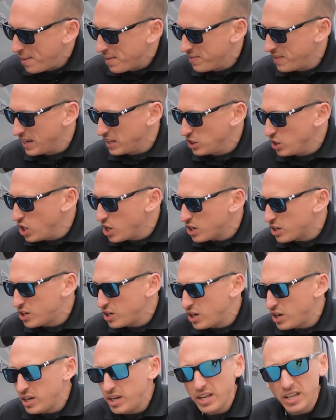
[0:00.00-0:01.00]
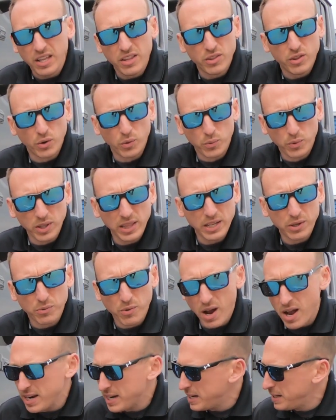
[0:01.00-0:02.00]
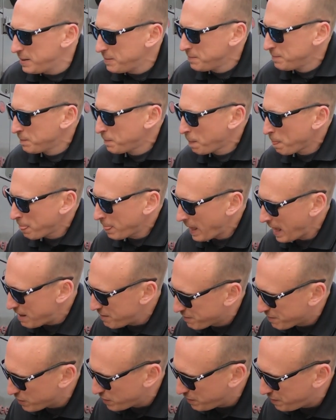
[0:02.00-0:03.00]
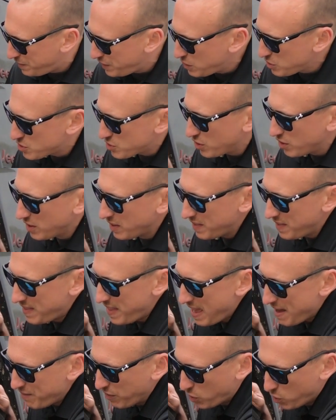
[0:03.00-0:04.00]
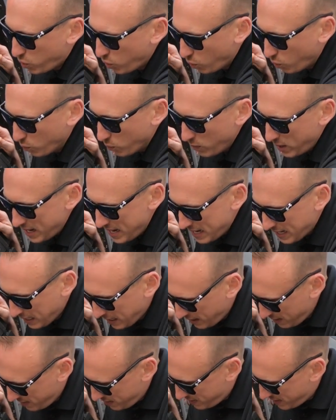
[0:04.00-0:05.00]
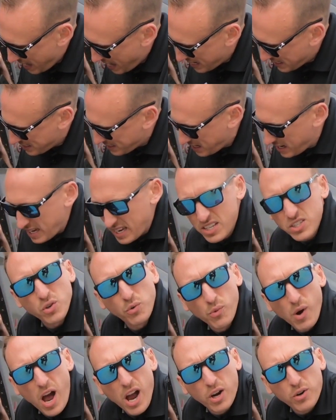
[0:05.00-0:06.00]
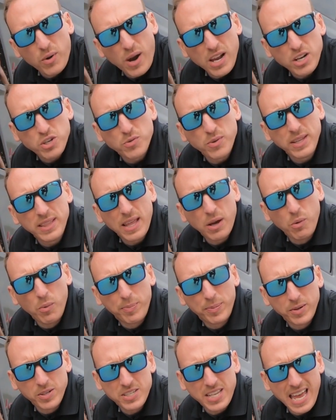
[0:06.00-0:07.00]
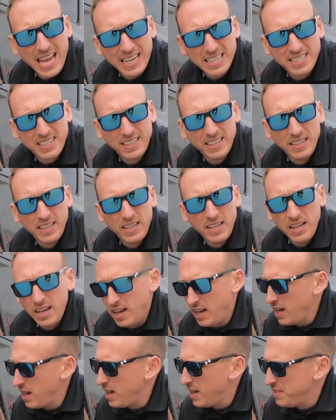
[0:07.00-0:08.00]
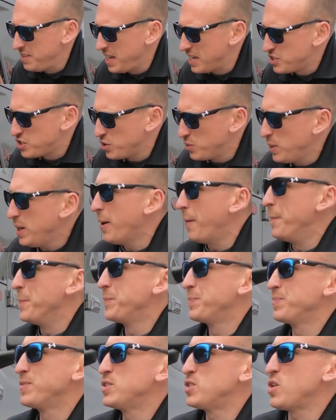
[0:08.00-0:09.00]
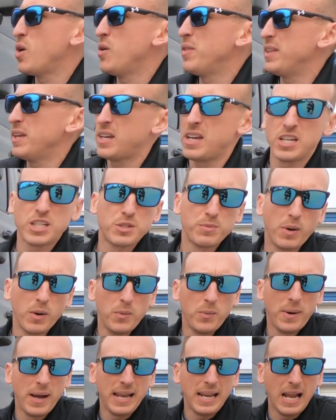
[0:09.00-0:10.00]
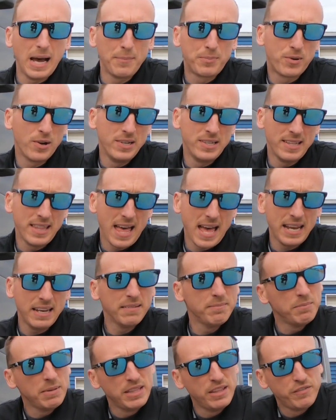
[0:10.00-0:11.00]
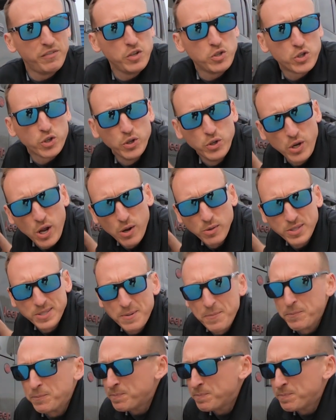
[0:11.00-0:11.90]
They look good, they're really rugged, and for the future, they have a cool ring that is a rock rash ring that will protect the edge of the wheel. So the customer might upgrade to that in the future, who knows?